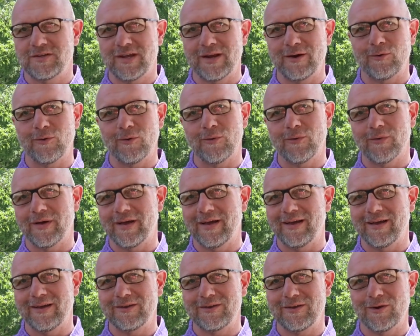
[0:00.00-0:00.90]
general,
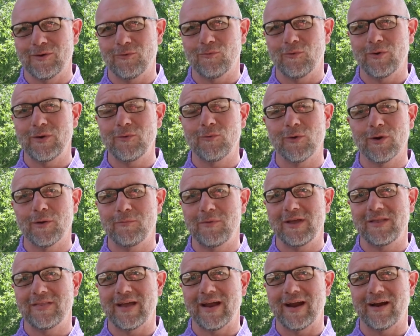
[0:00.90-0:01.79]
uh, you know, we want to
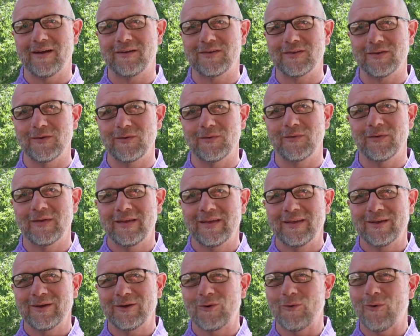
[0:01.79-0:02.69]
be there to
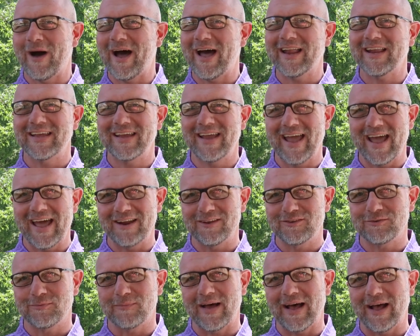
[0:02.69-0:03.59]
quietly add a
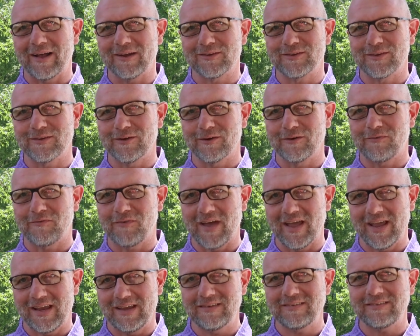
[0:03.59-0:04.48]
smile to their
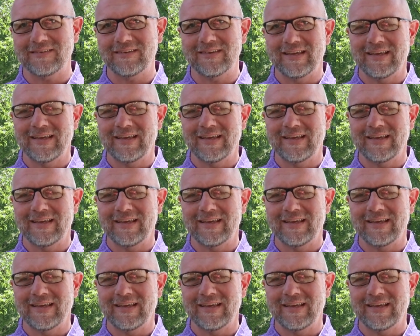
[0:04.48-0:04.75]
face.